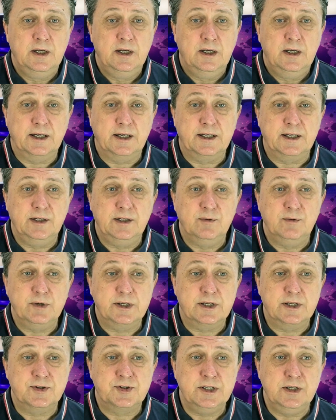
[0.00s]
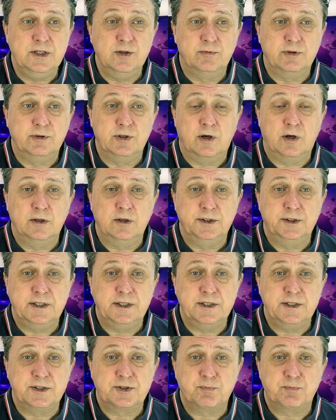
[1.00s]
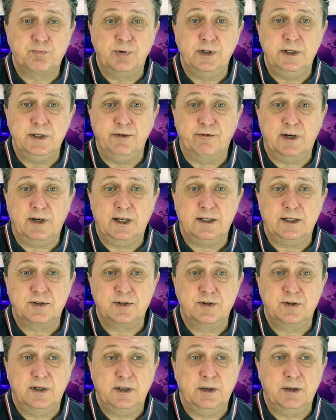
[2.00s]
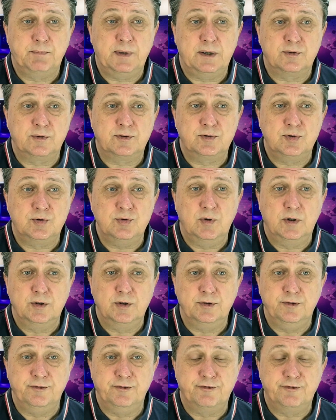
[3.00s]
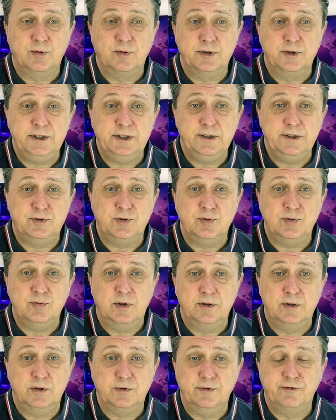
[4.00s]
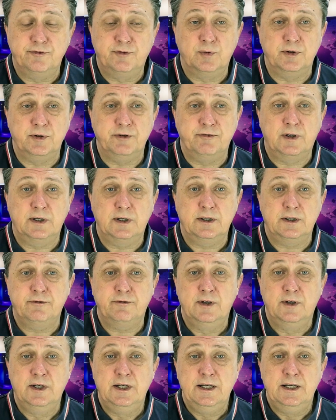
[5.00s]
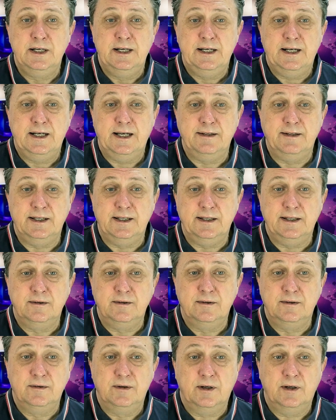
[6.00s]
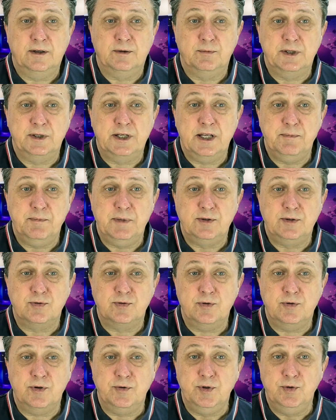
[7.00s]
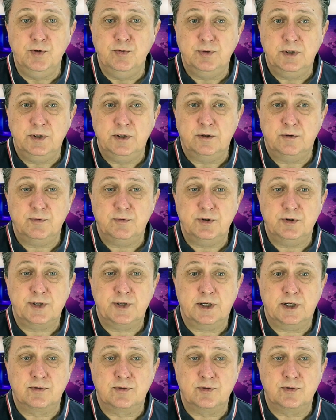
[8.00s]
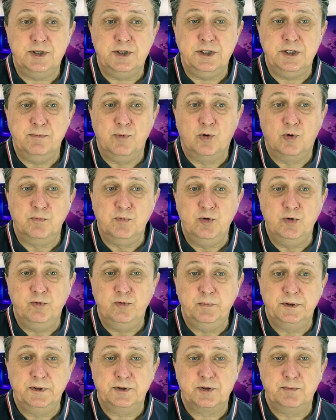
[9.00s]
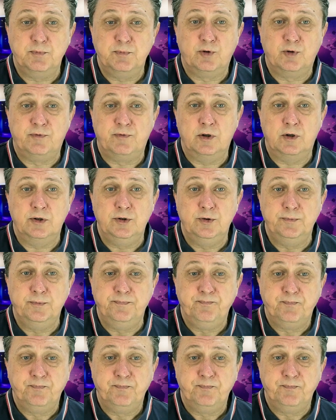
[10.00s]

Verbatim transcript: Again, we can see over the holidays, pretty flat, about 240, 245. And then we came into the new year, we start to see more movement, more volume.